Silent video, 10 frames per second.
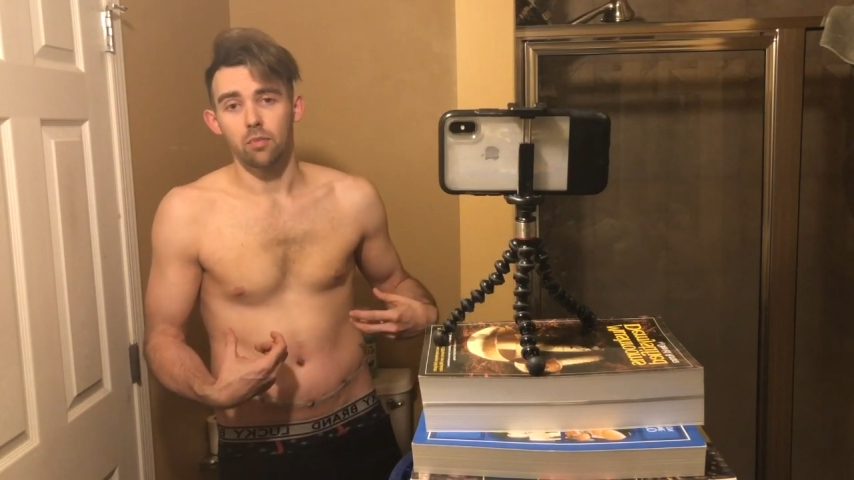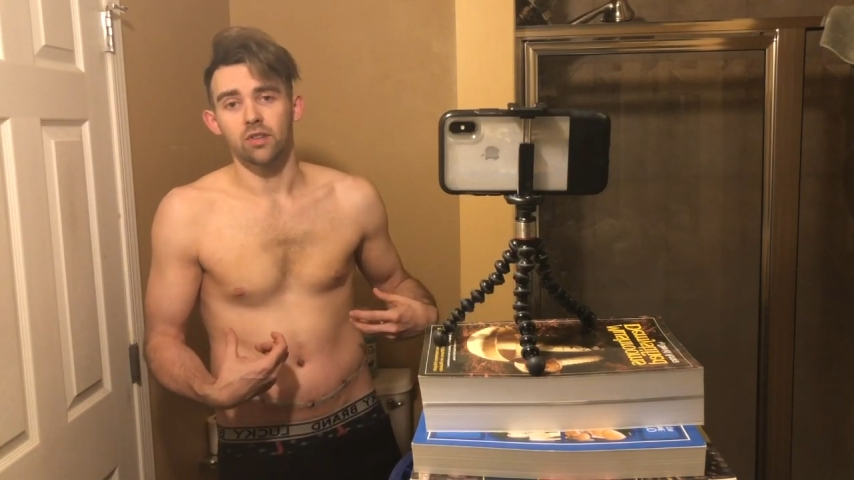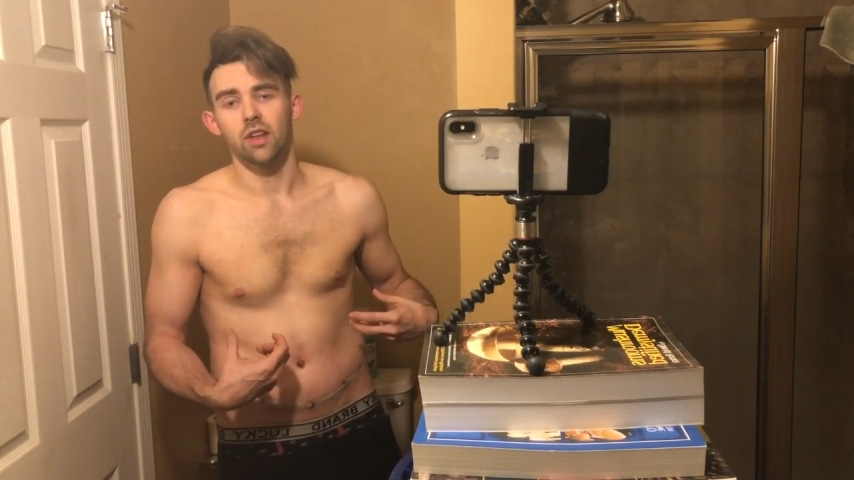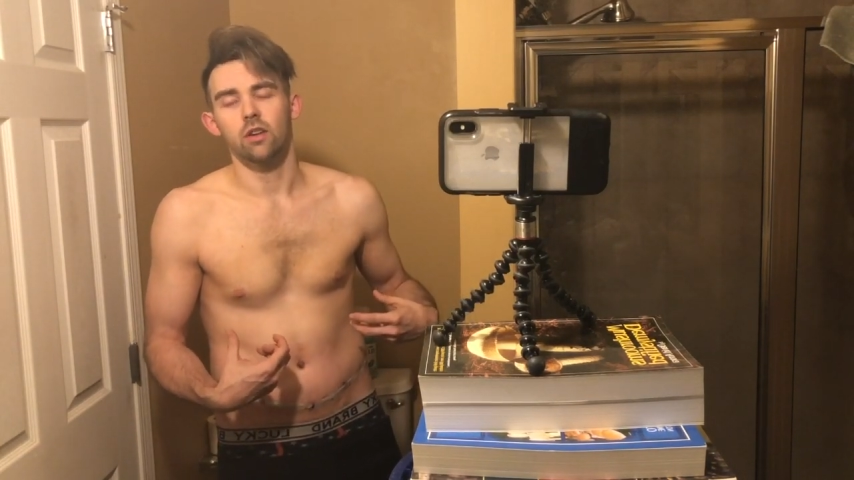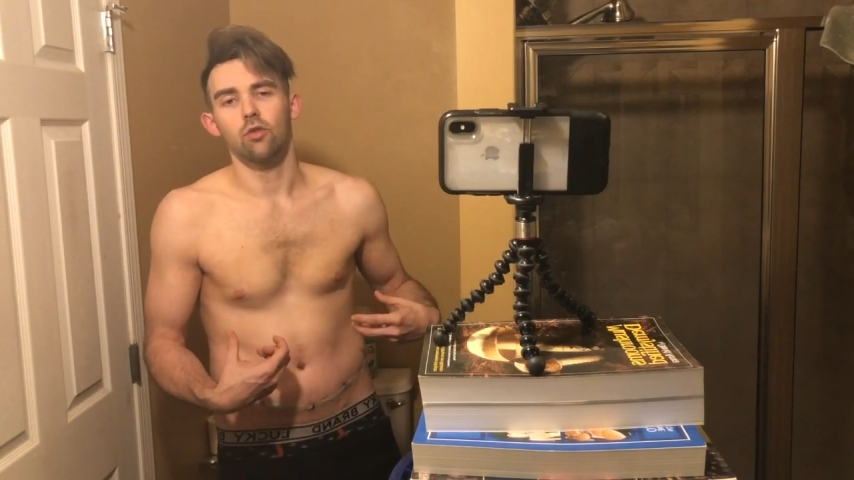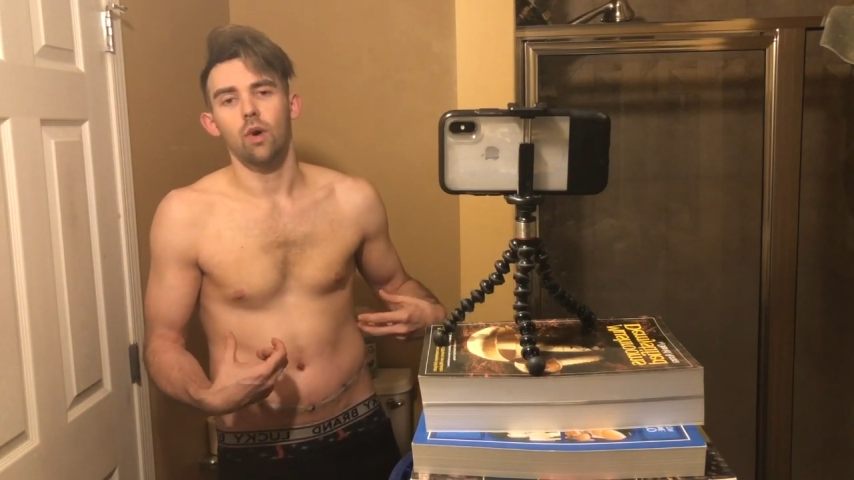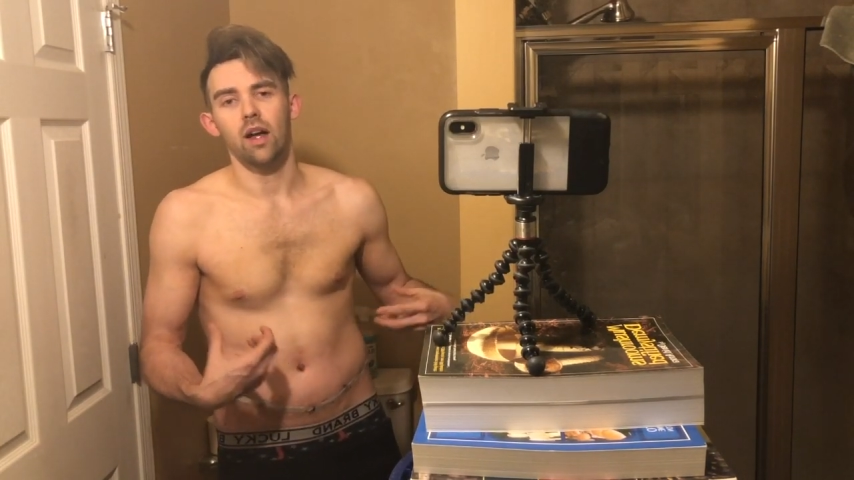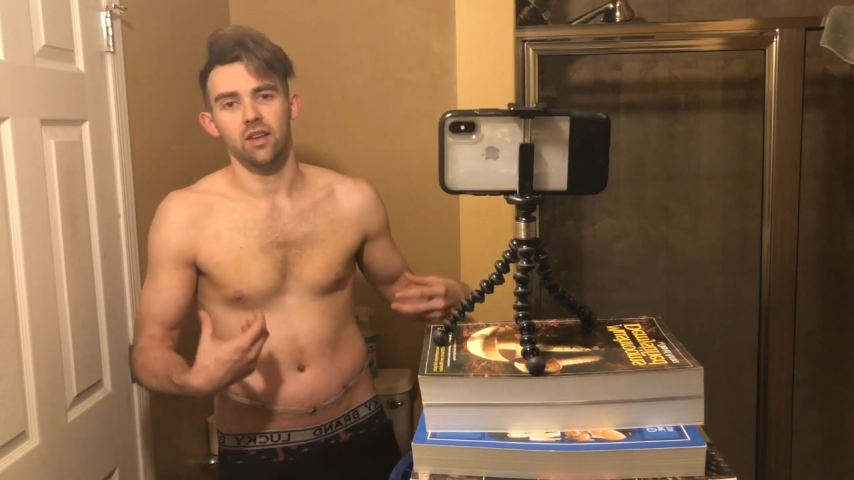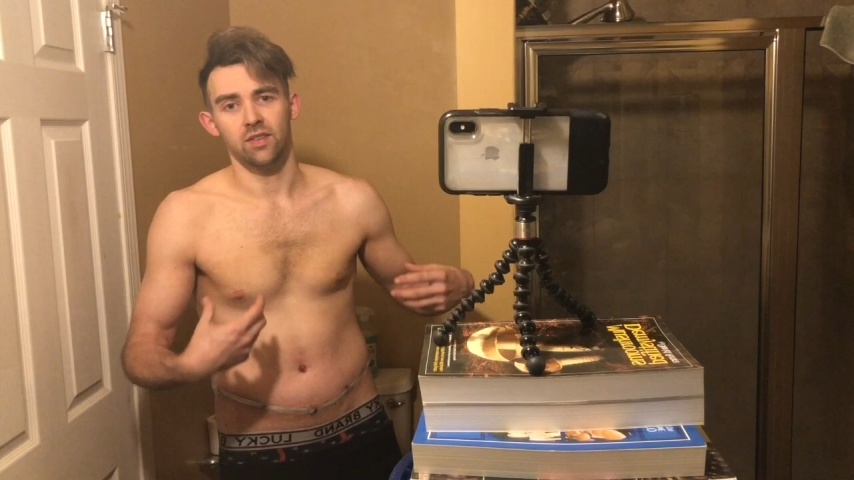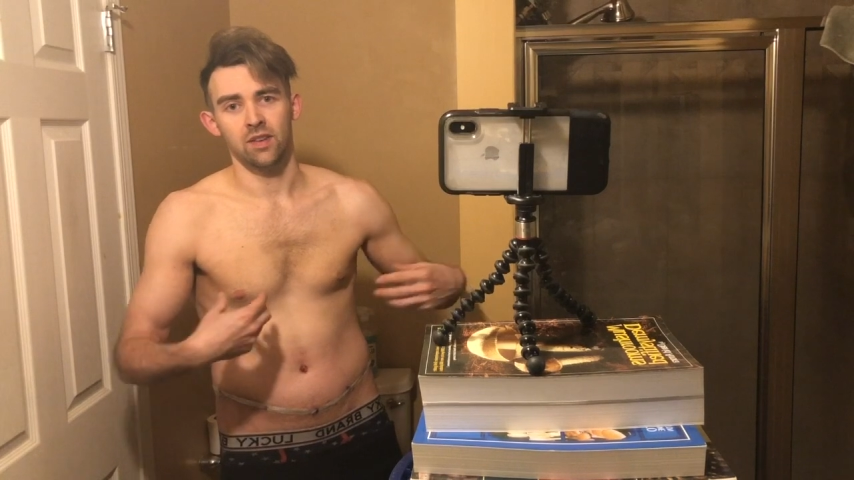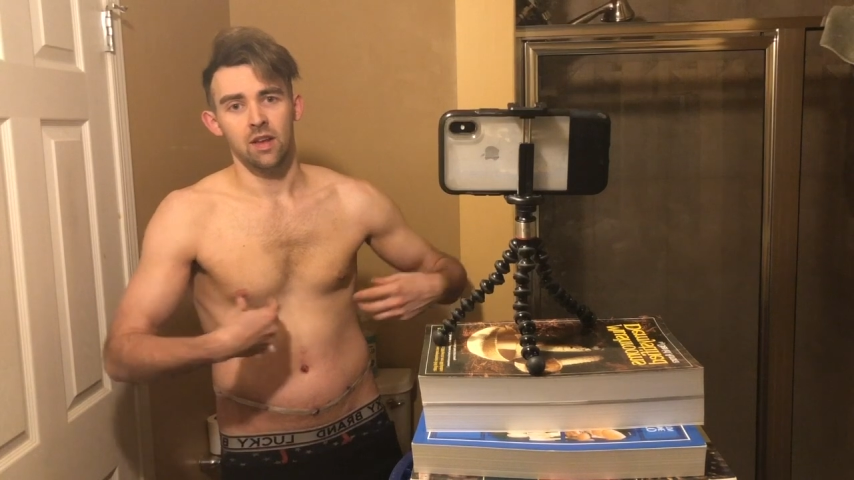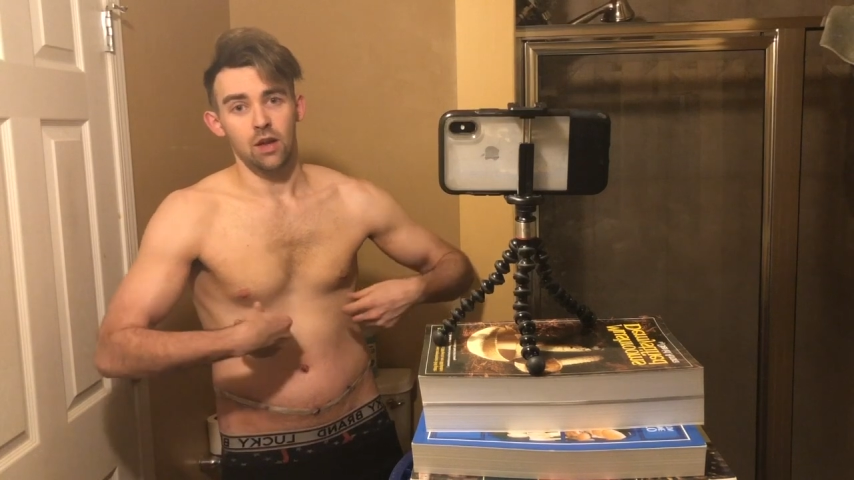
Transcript: percentage-wise